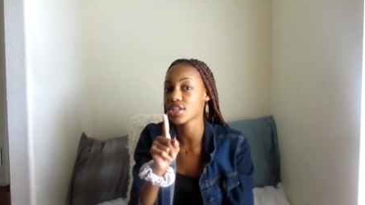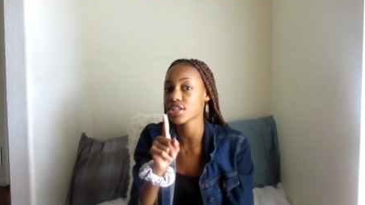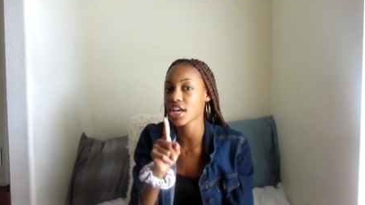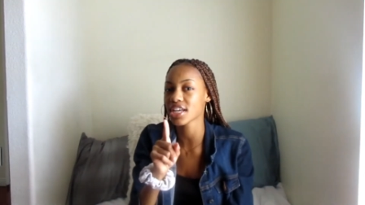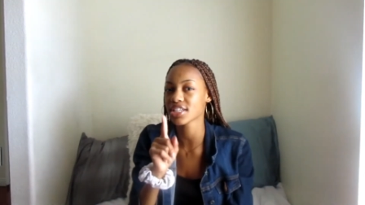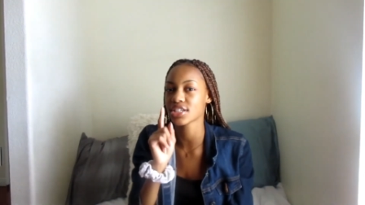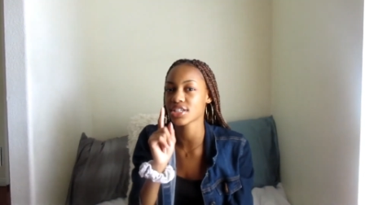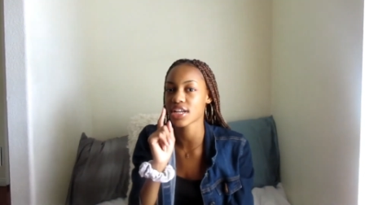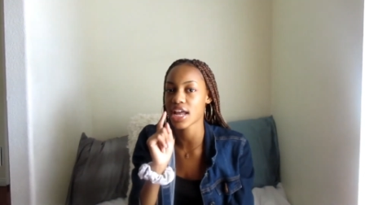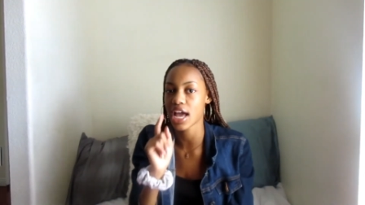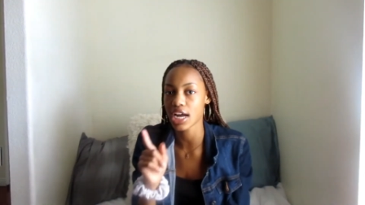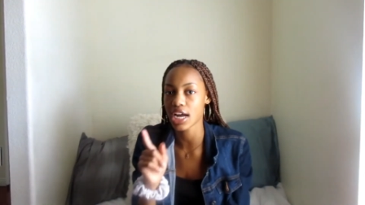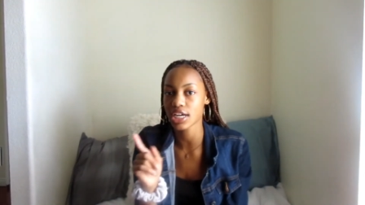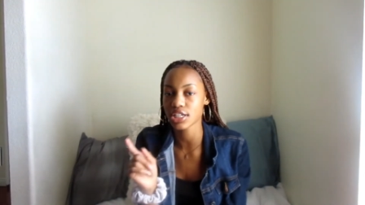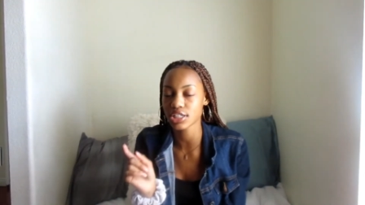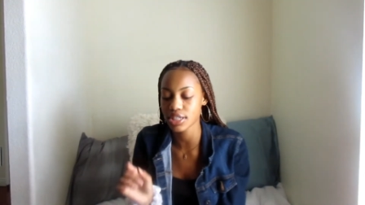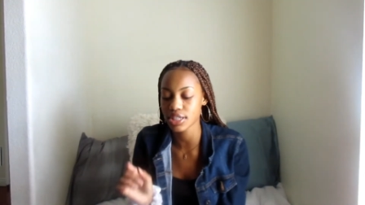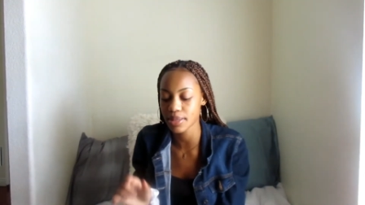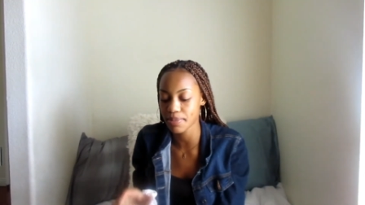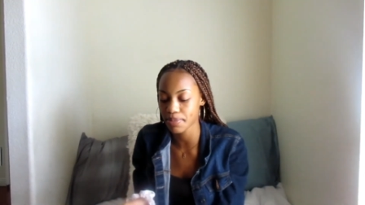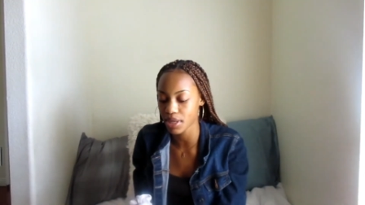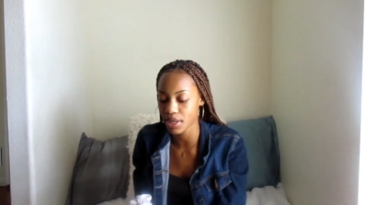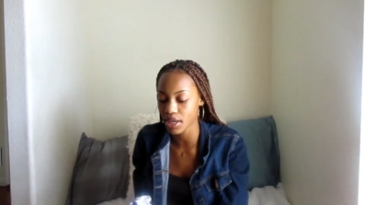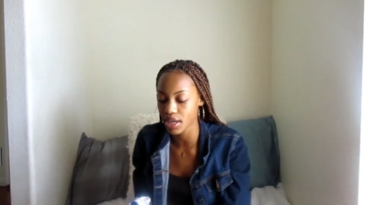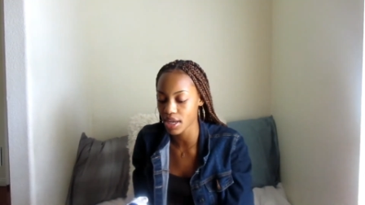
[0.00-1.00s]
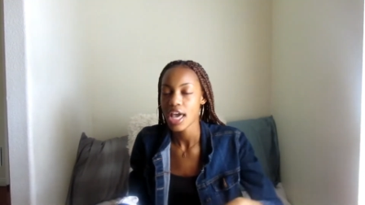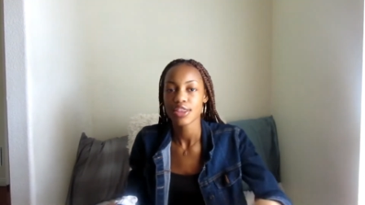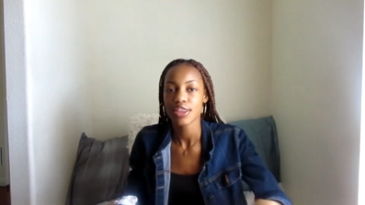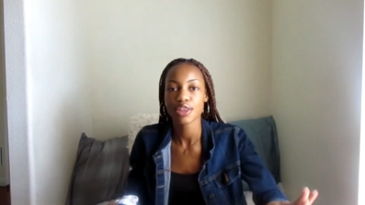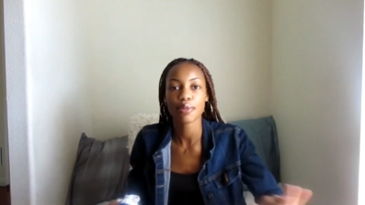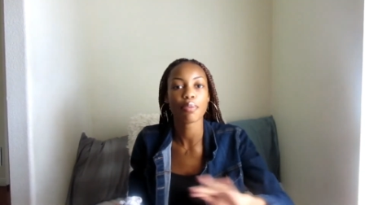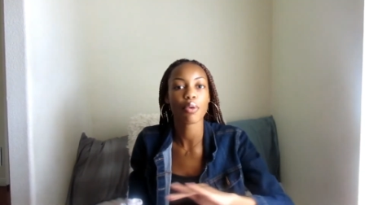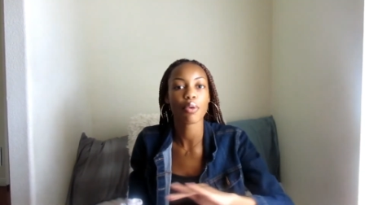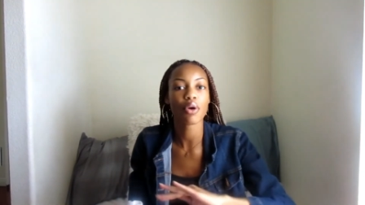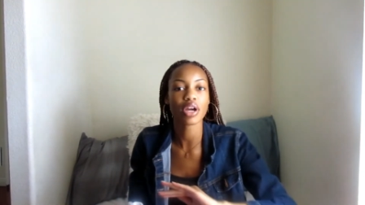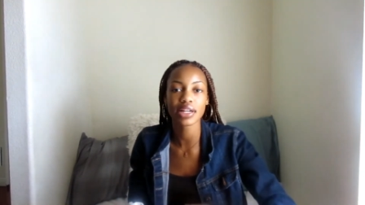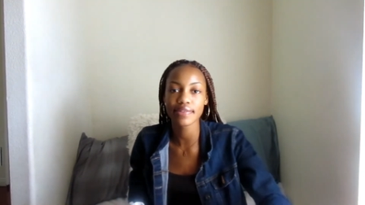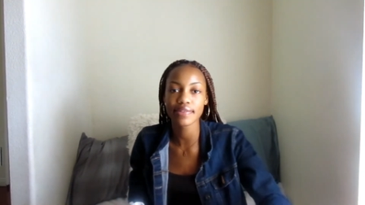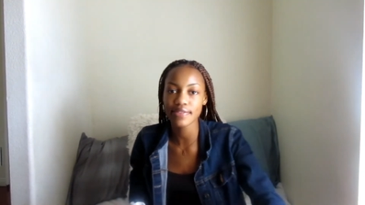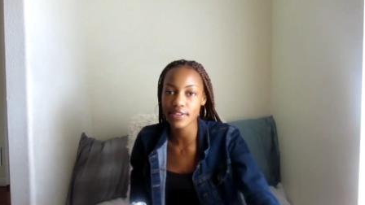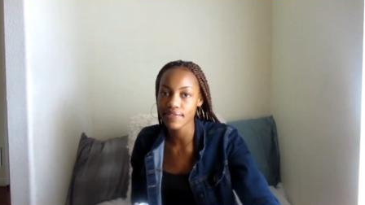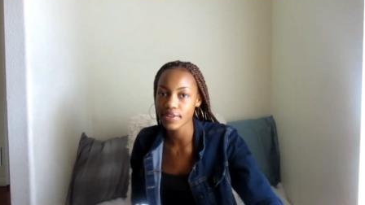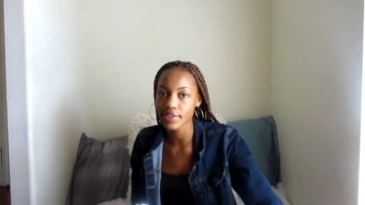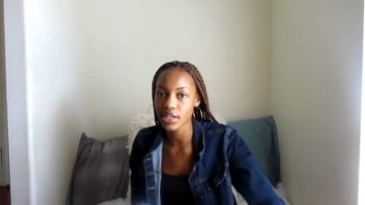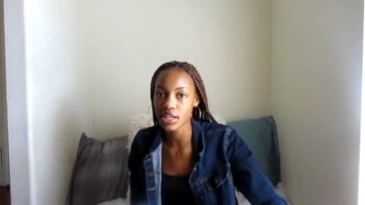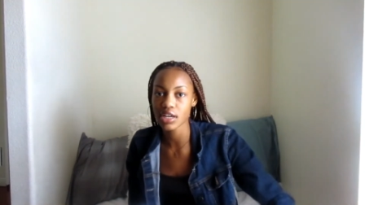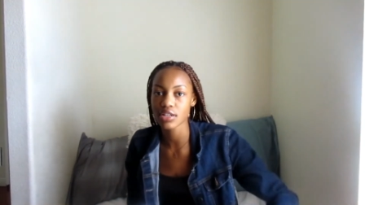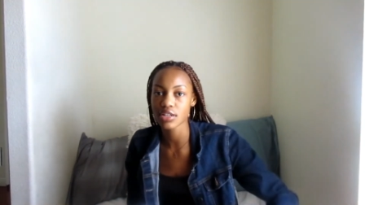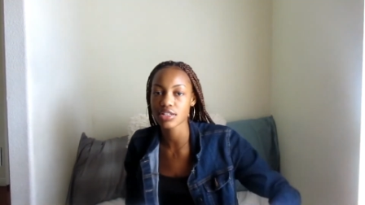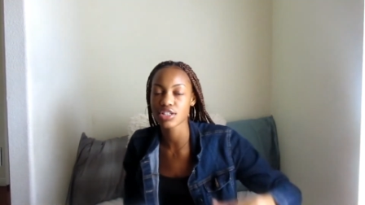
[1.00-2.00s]
section actually, but the point of the
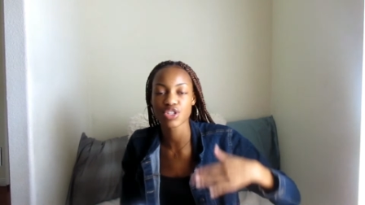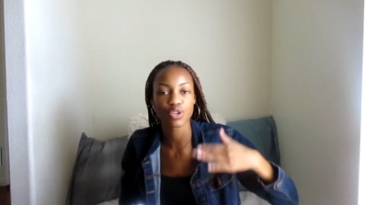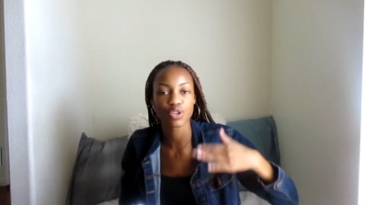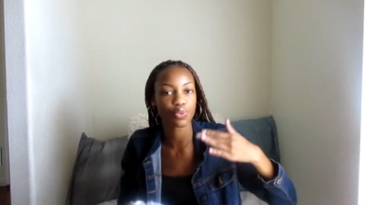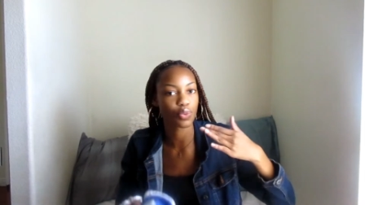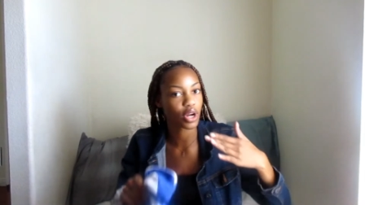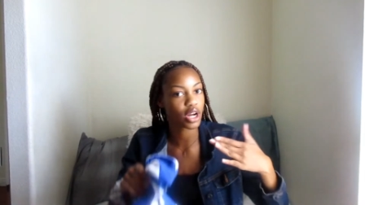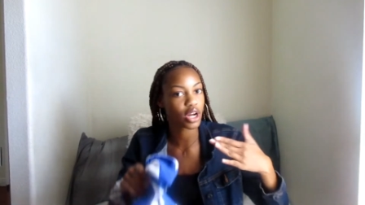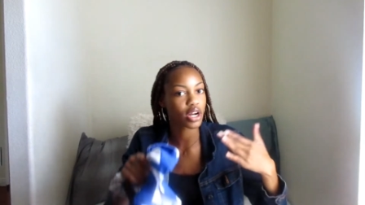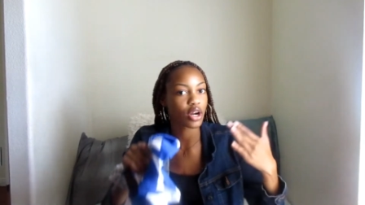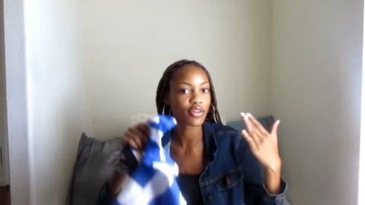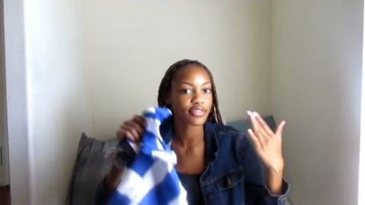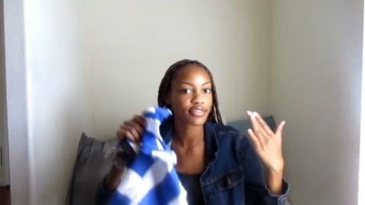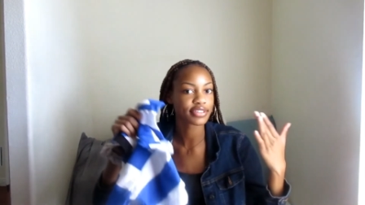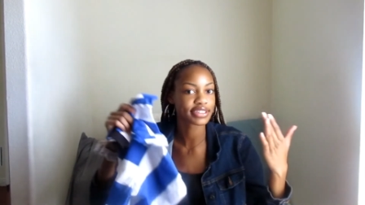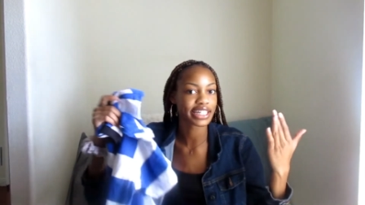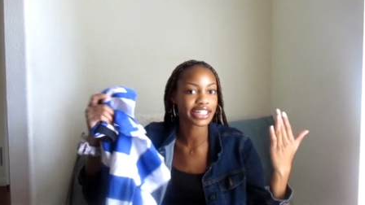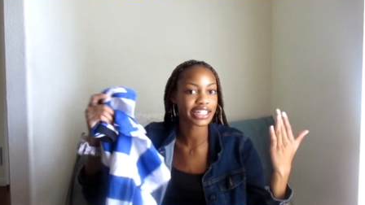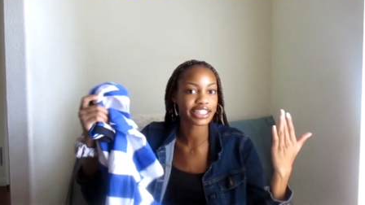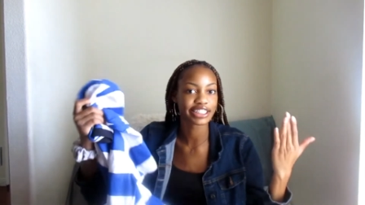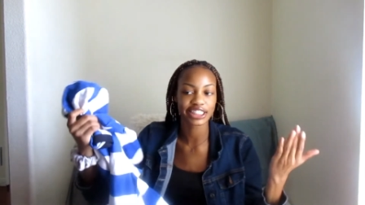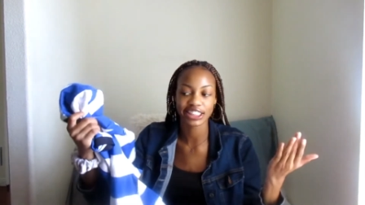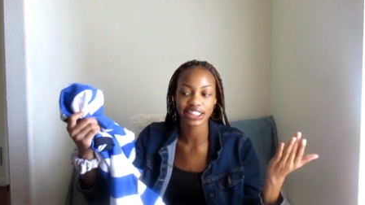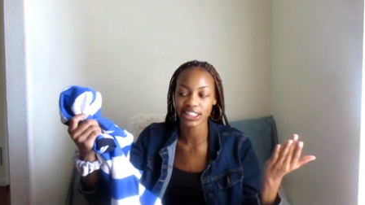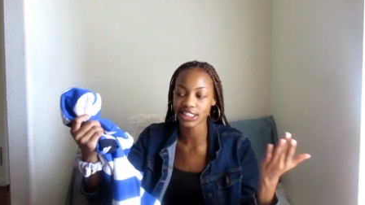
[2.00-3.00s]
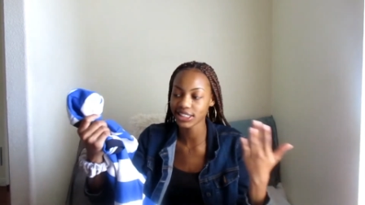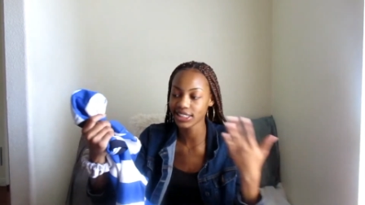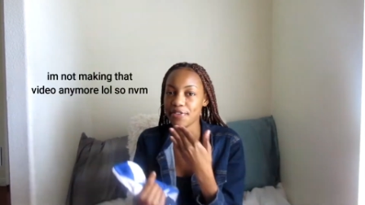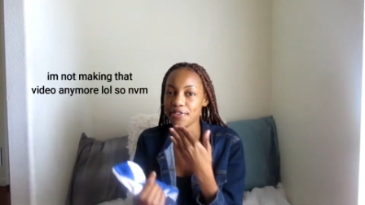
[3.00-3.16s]
video is to wear an oversized shirt.